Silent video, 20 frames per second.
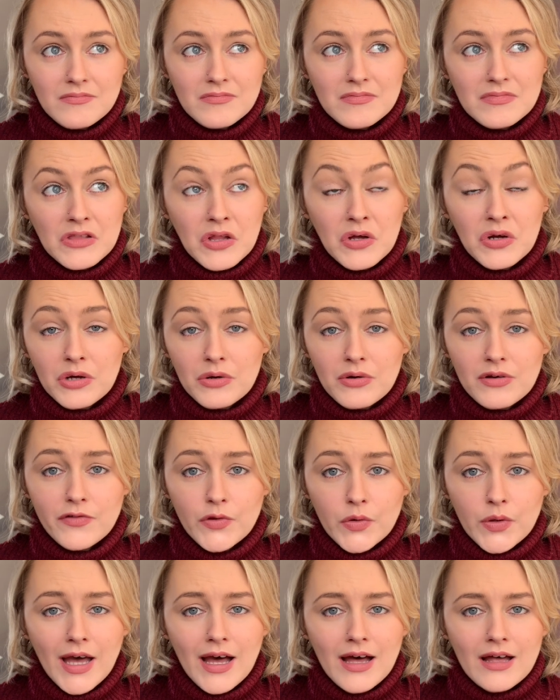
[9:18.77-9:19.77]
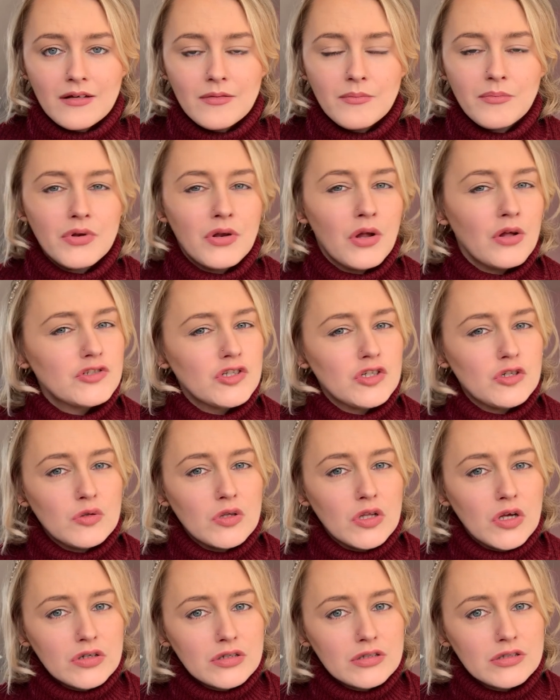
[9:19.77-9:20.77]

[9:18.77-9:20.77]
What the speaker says: longer if you can, but not too long.